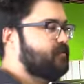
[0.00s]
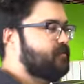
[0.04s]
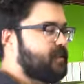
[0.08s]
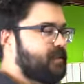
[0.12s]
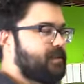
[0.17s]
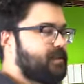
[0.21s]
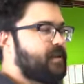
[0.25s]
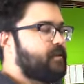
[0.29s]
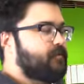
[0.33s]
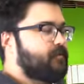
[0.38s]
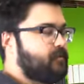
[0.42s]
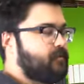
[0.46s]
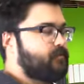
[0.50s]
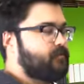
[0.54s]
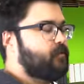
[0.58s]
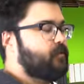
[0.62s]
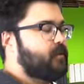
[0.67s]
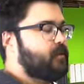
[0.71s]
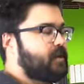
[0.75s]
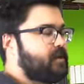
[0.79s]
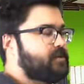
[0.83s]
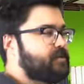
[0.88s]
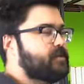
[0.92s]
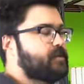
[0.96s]
a little over
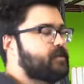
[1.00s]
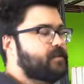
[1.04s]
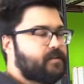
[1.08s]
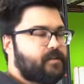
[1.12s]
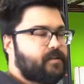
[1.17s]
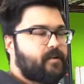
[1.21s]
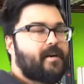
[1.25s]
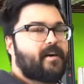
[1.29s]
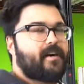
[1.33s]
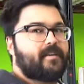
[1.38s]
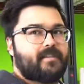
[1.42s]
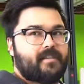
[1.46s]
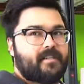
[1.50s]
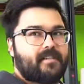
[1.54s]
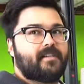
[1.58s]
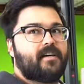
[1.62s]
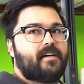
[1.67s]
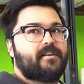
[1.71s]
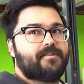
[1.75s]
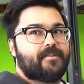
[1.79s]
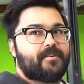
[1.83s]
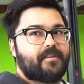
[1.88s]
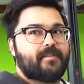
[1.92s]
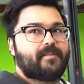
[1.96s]
400 to about
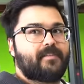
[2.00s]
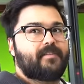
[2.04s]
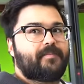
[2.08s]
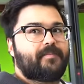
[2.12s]
600.